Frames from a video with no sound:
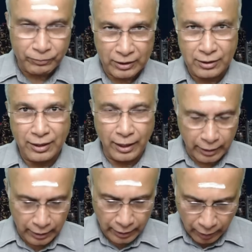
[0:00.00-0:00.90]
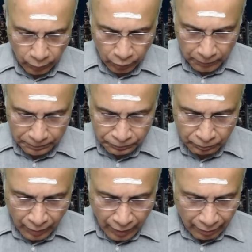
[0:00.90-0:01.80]
This is the London airport,
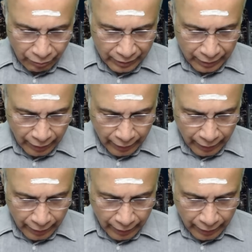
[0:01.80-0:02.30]
with